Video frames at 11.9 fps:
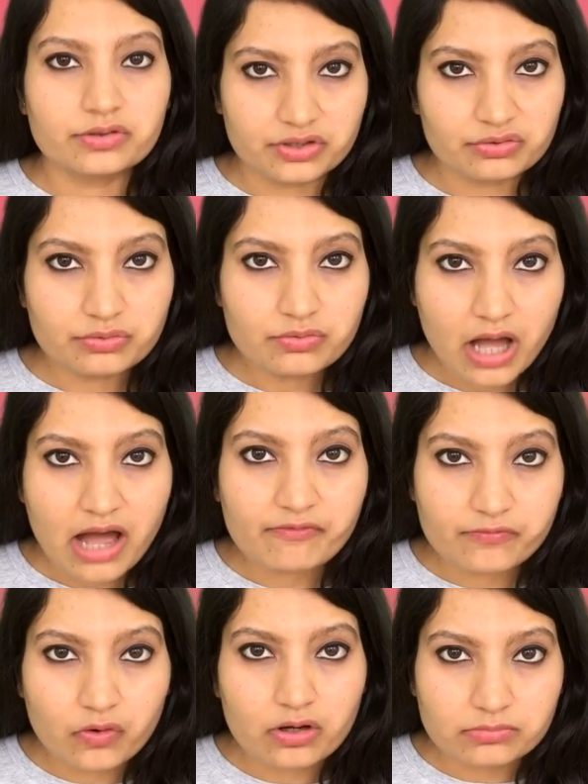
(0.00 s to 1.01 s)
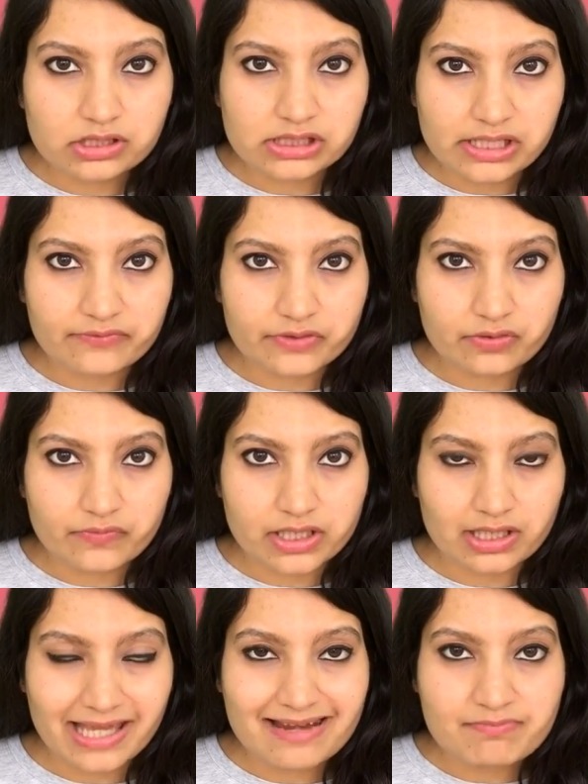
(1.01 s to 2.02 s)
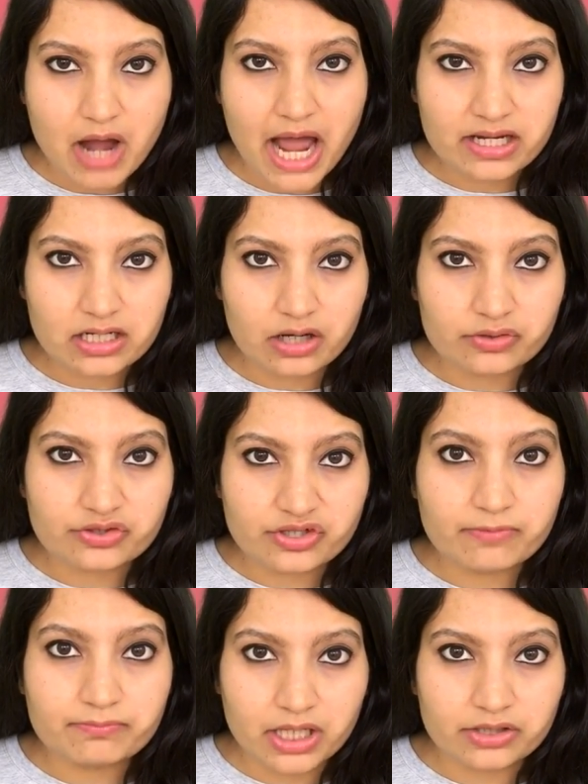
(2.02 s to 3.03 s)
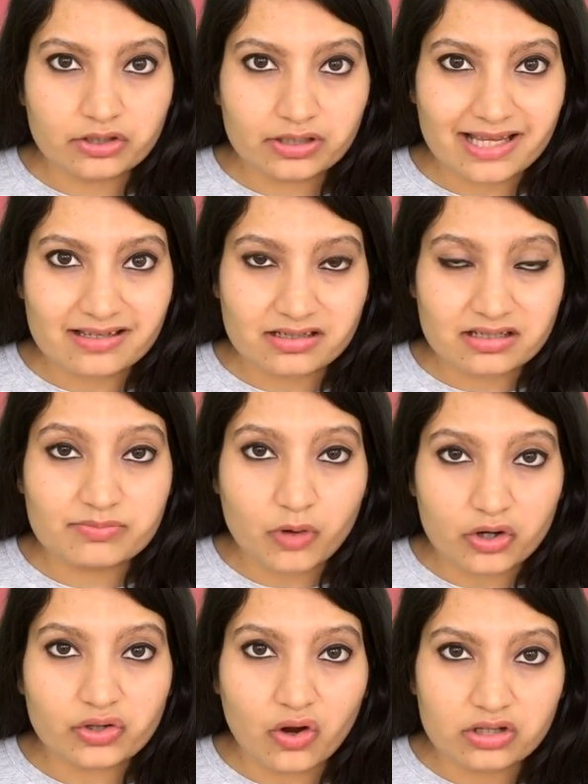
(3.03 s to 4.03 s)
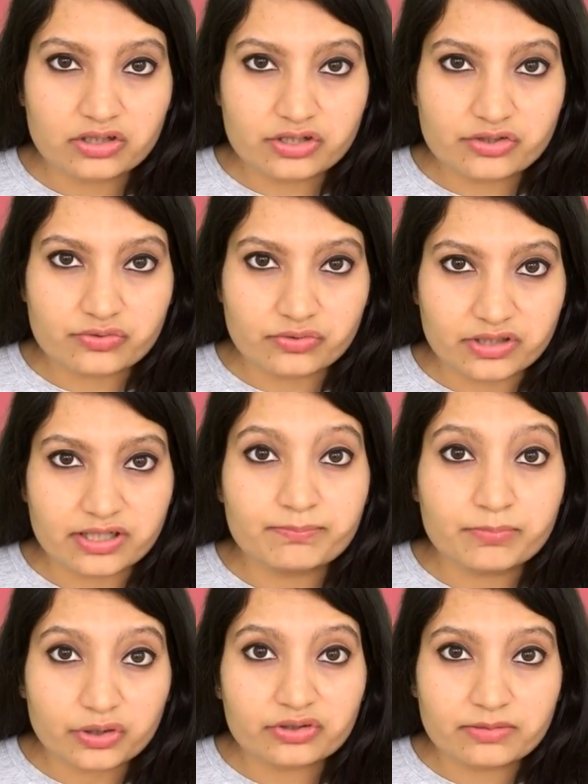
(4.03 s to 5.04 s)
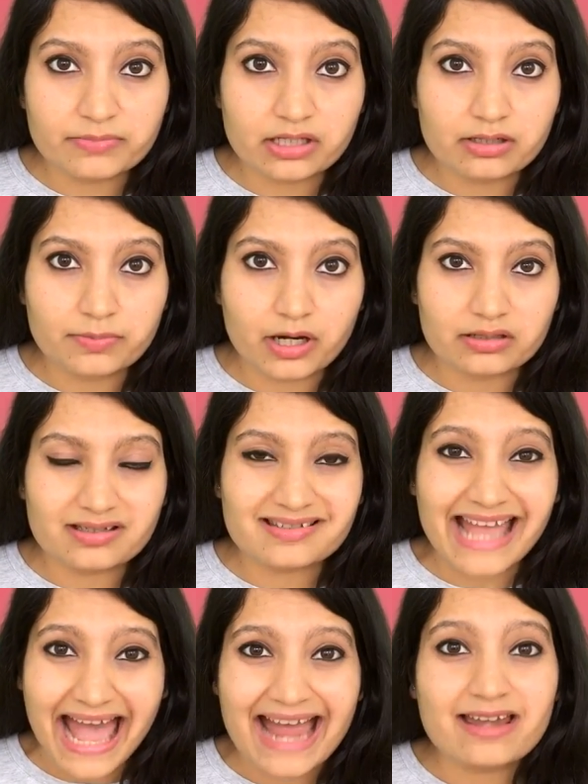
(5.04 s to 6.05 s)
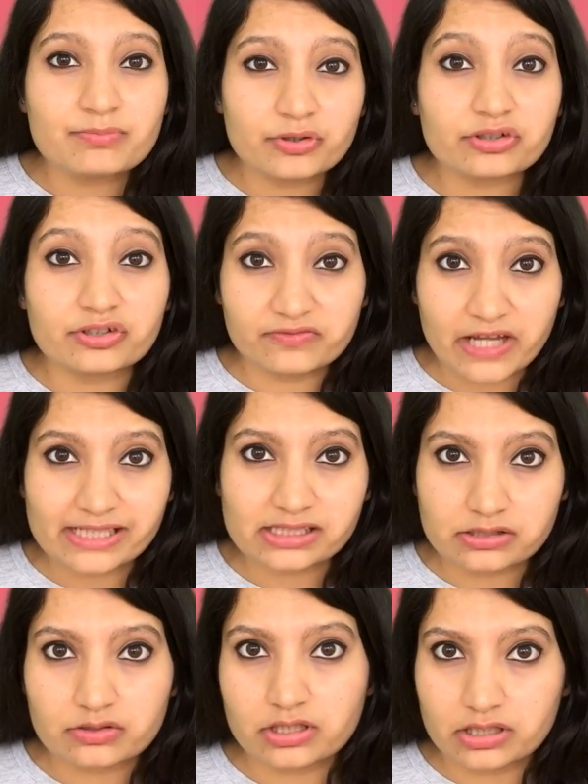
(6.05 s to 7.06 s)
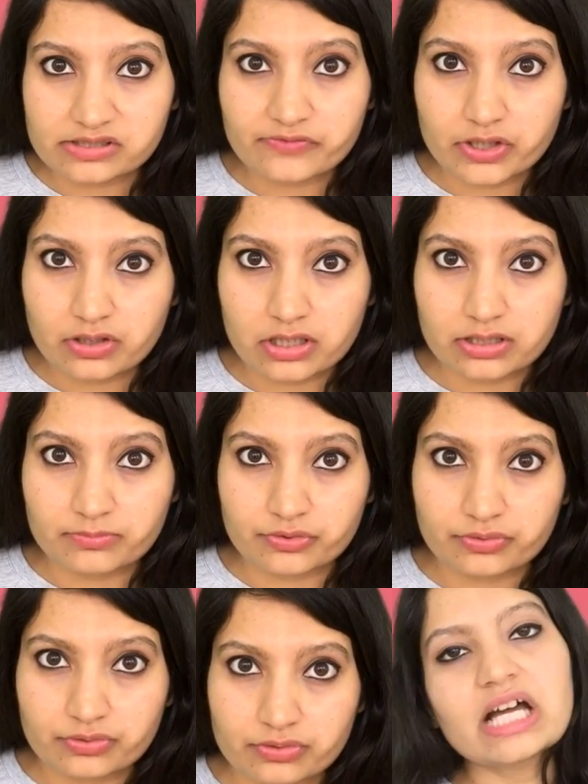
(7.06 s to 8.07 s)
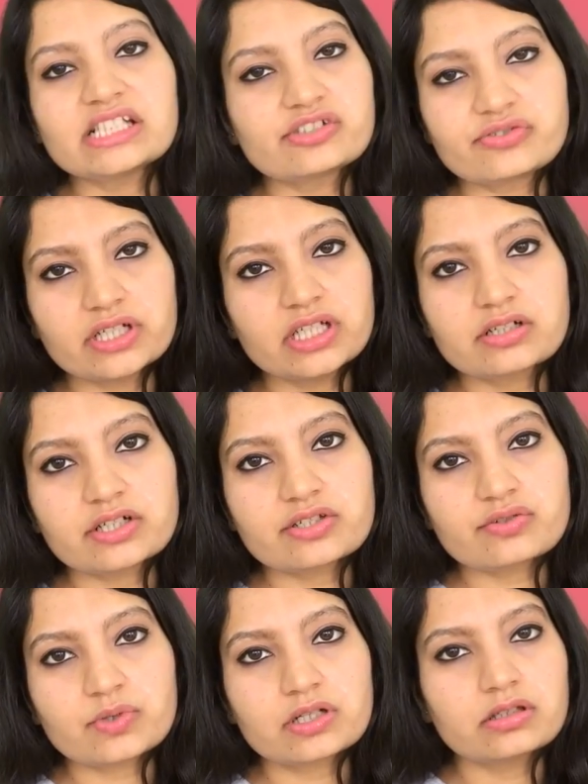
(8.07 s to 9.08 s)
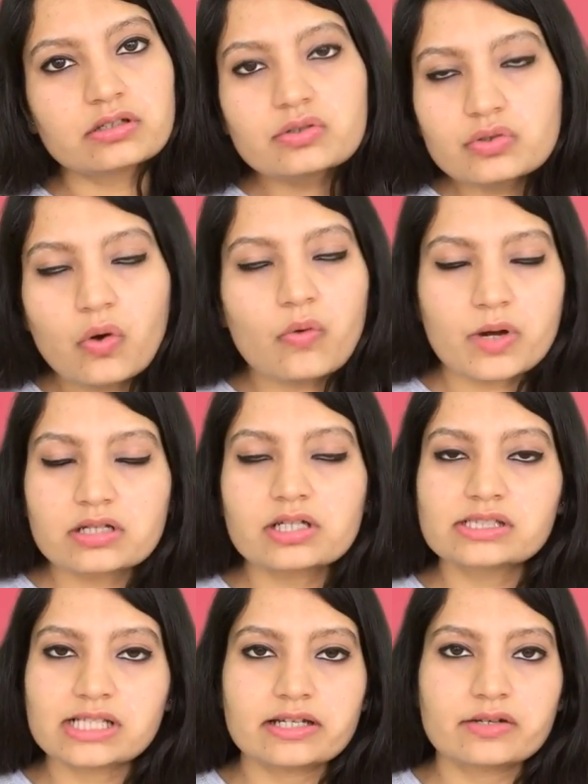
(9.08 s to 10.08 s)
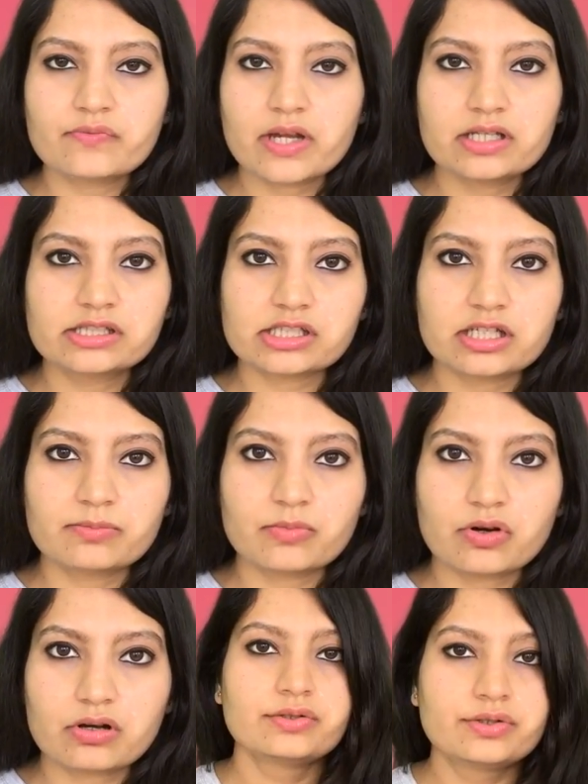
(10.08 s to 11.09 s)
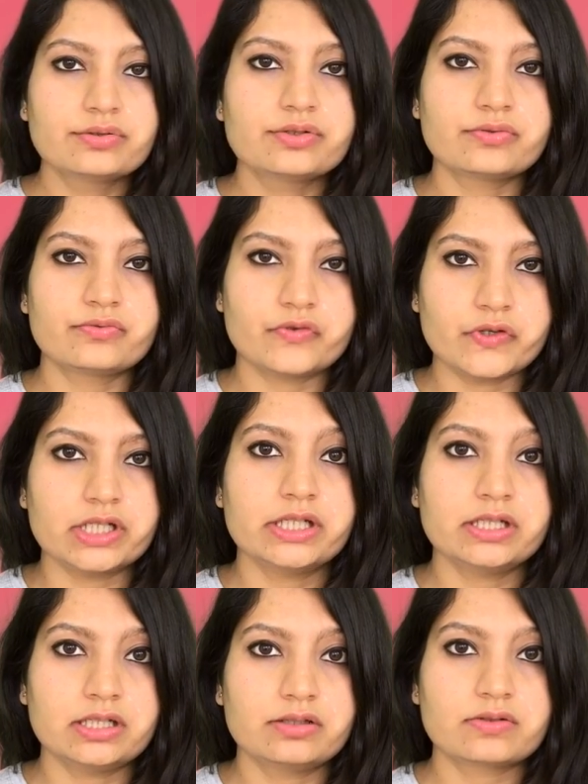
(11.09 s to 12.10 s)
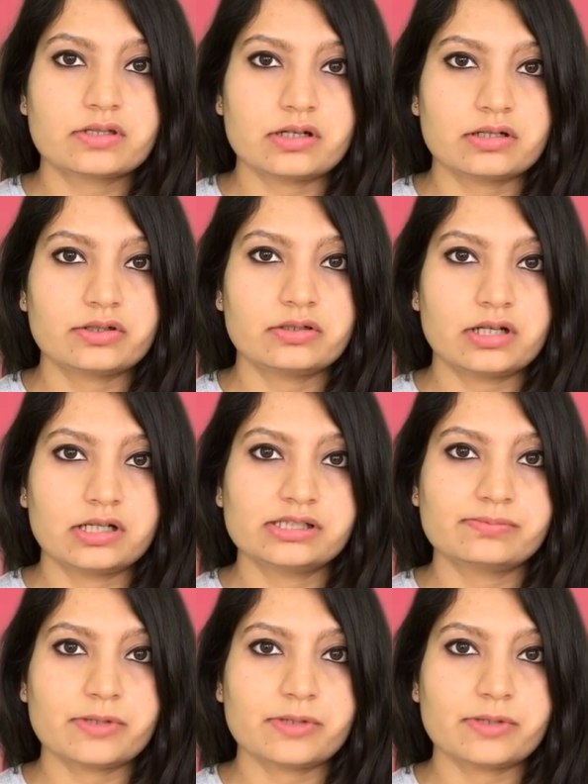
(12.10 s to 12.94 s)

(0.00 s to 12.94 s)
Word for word: you have four months left to your wedding, and by now you should have made your guest list, bought all your jewelry, booked your makeup artist, and booked your flights and hotels for your honeymoon. That's really cringeworthy. No one does that in weddings anymore. Dude, you really need to start your dance